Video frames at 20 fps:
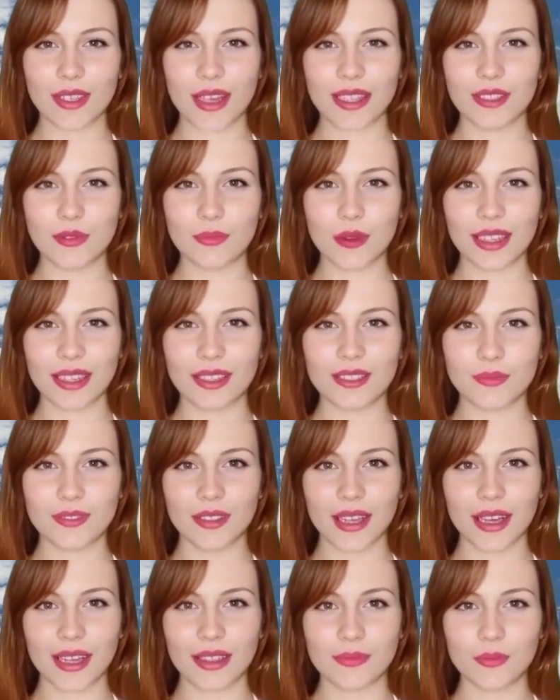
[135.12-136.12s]
Let me
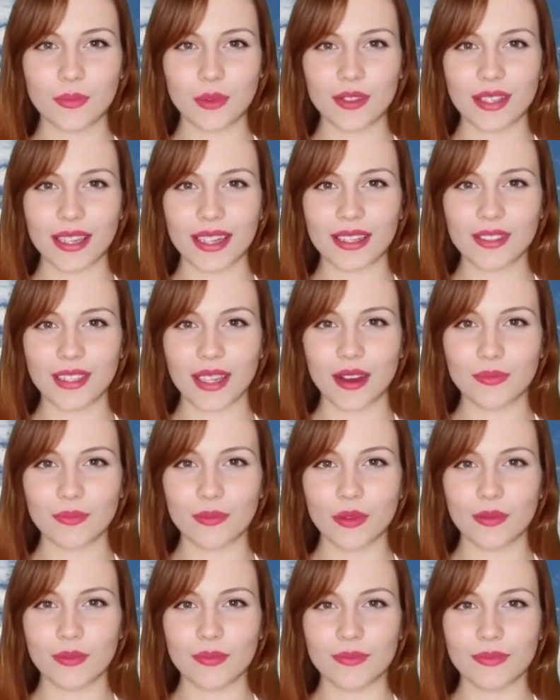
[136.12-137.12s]
explain with an
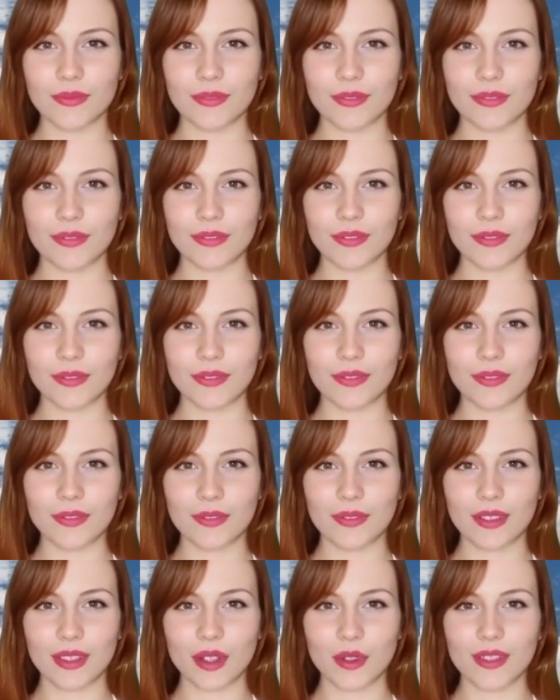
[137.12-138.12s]
example.
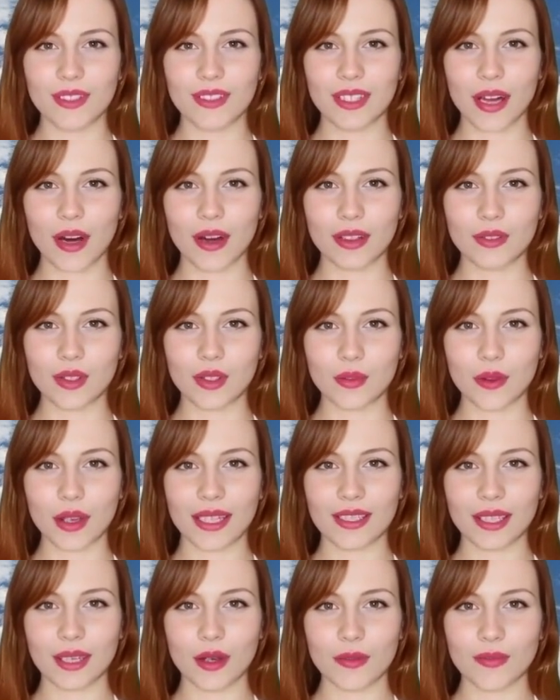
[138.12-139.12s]
You start
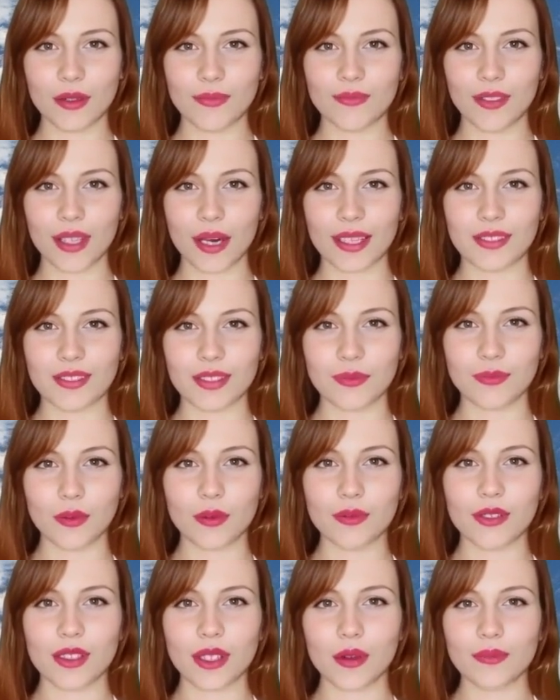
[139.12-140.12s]
trading on the 1st
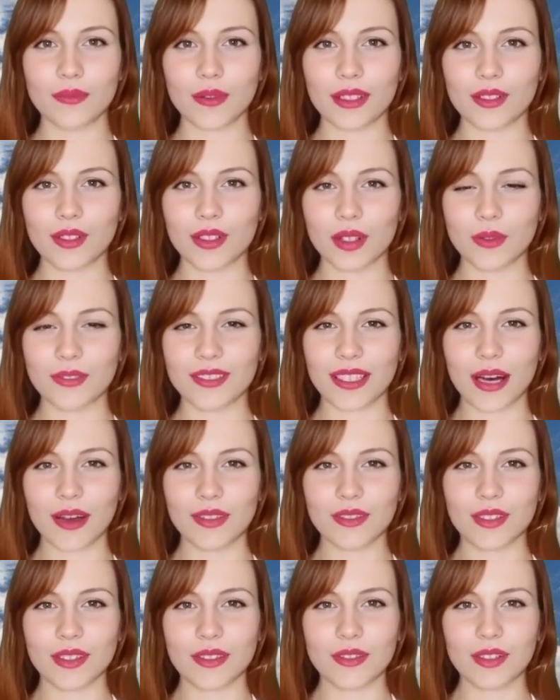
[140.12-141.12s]
of October
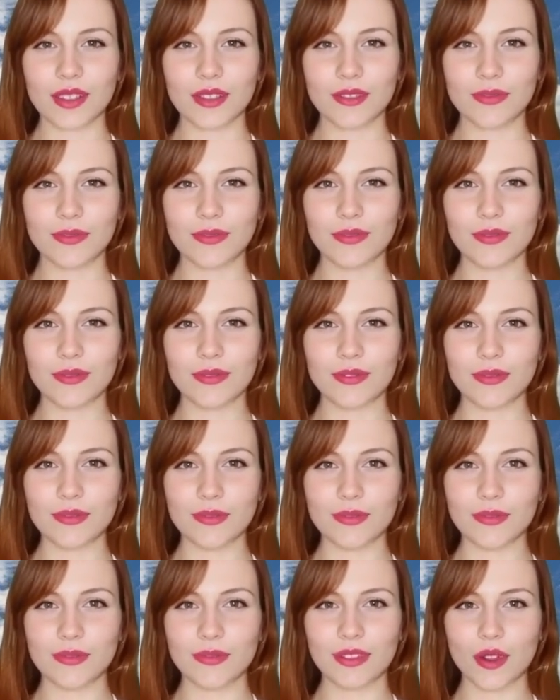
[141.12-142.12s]
2000.
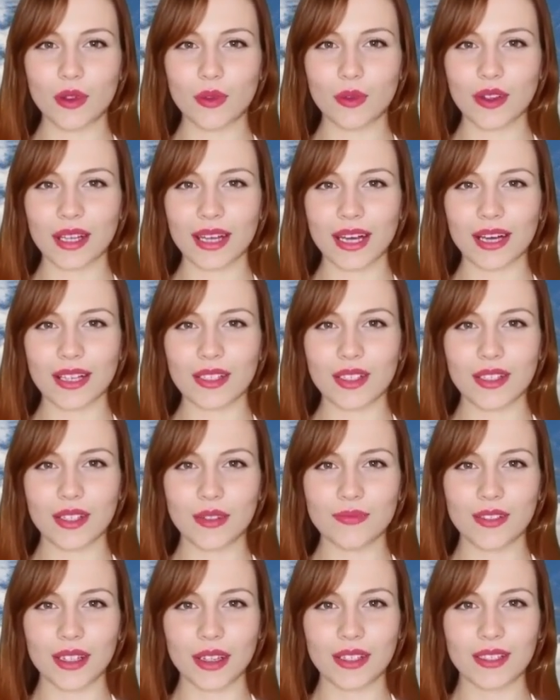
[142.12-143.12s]
Your year
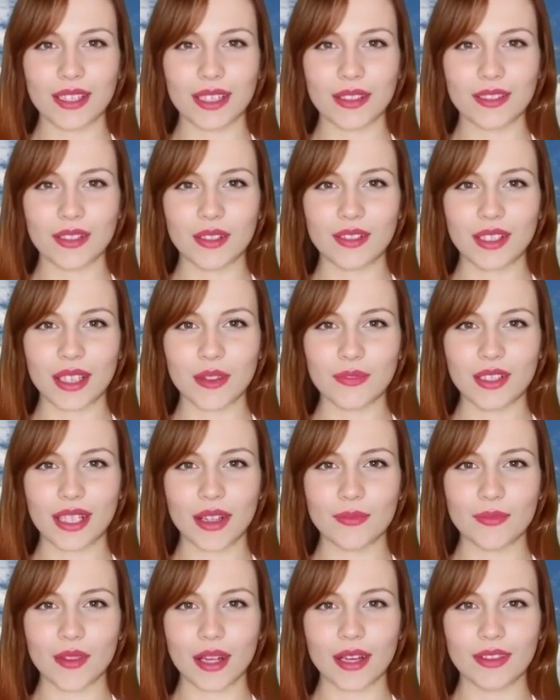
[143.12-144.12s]
to the 30th of
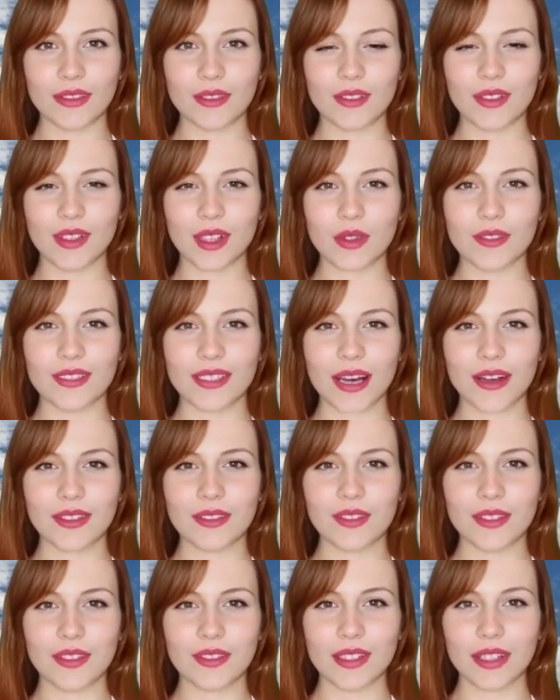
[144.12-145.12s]
September
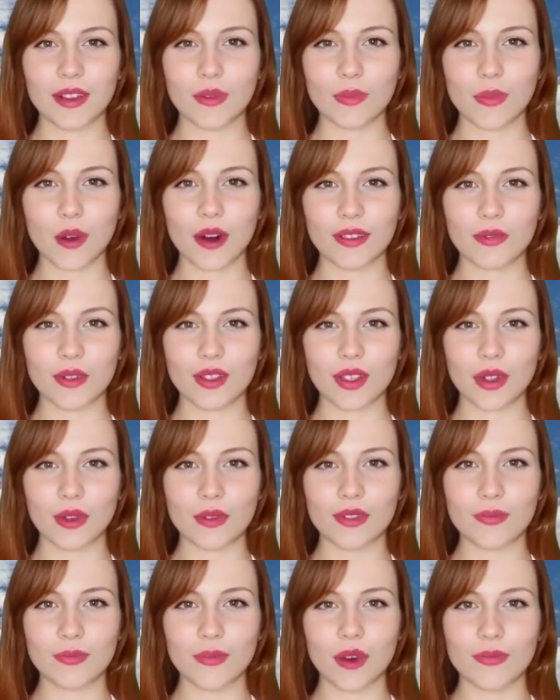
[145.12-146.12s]
2001
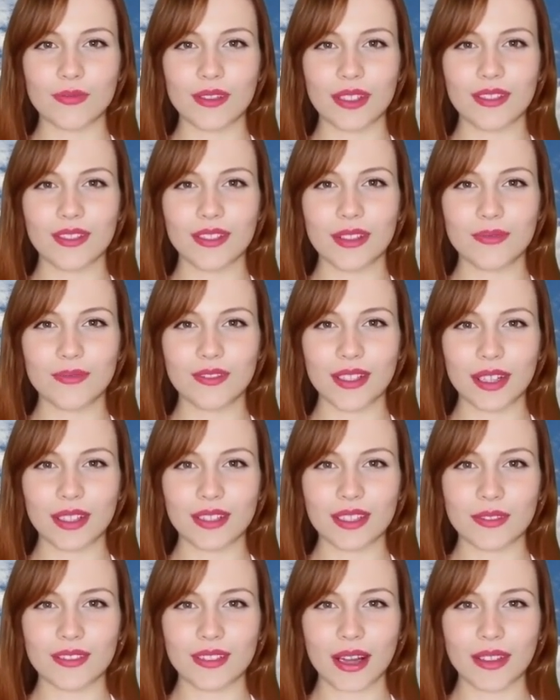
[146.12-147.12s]
shows profits of
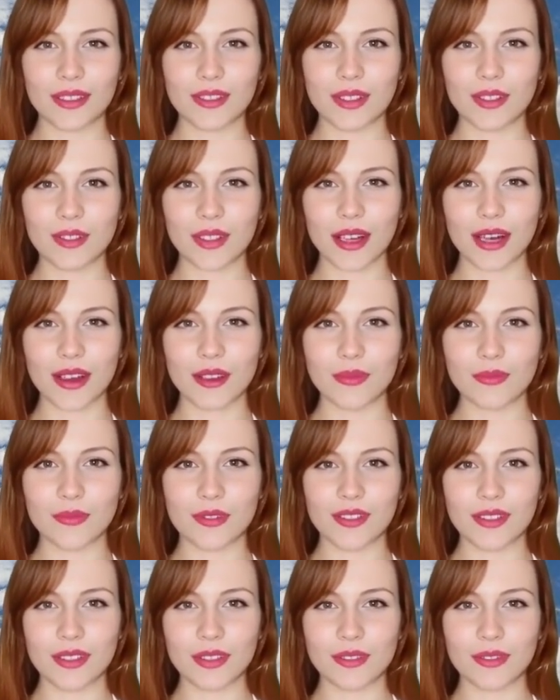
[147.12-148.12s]

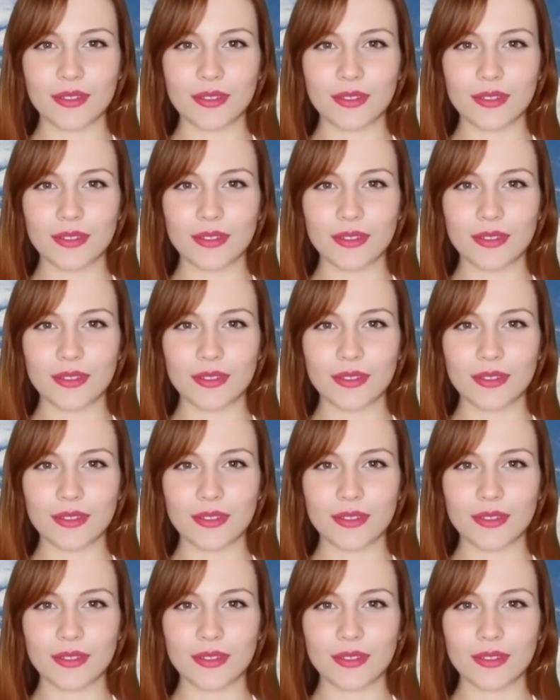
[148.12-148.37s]
£30,000.